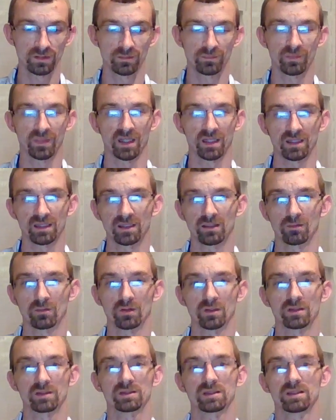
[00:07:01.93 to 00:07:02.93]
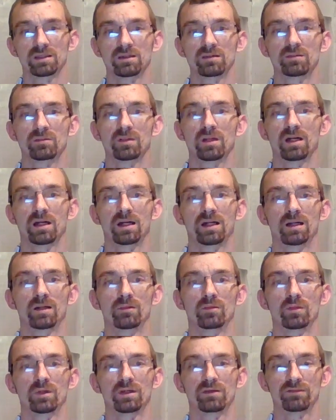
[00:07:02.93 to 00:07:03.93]
make it worth it.
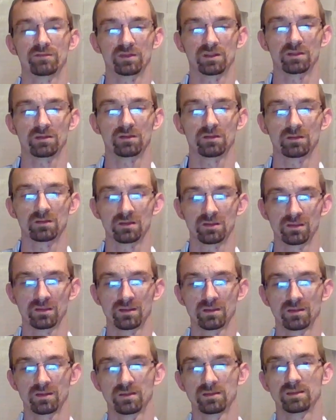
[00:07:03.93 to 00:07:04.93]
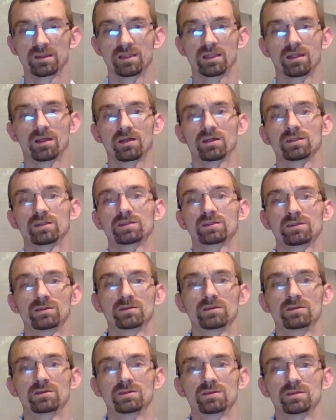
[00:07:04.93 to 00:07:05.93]
We feel that our
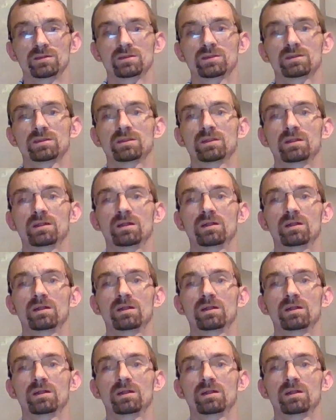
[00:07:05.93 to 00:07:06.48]
students